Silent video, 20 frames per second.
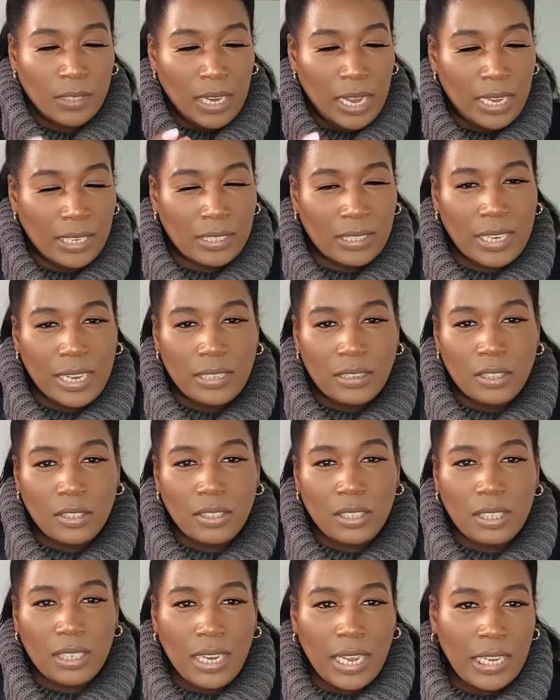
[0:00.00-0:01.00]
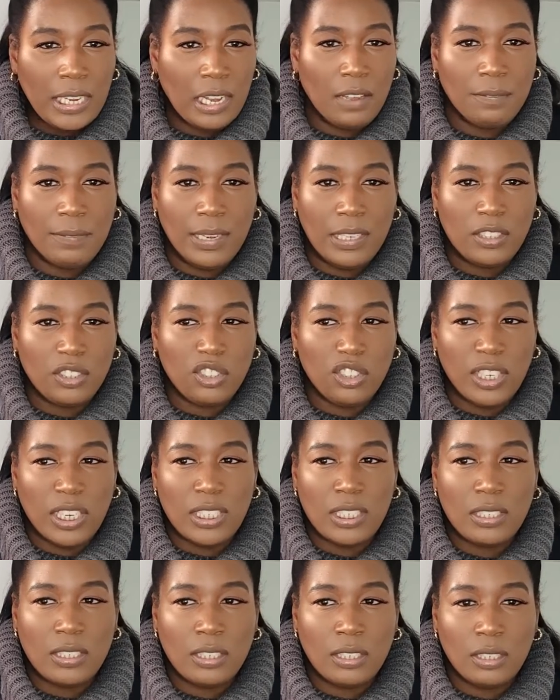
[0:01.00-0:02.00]
and let the leg of it
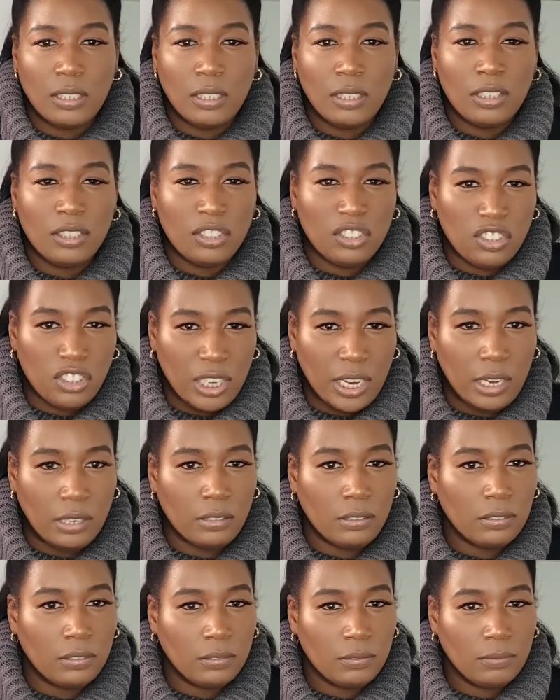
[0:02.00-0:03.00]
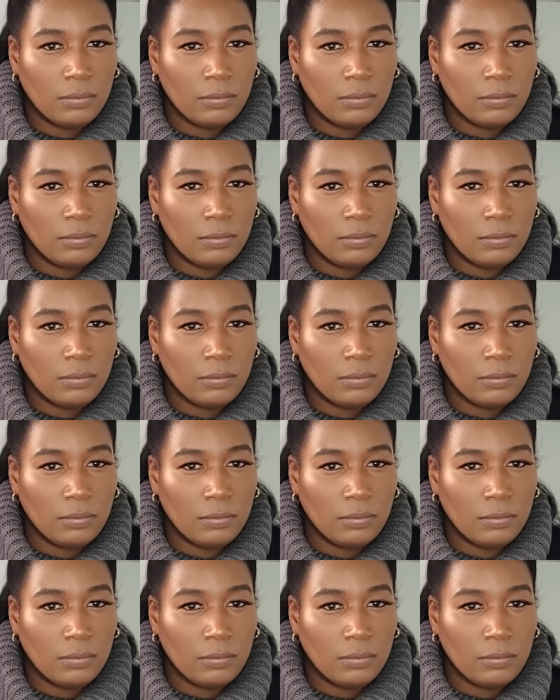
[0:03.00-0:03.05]
just gel.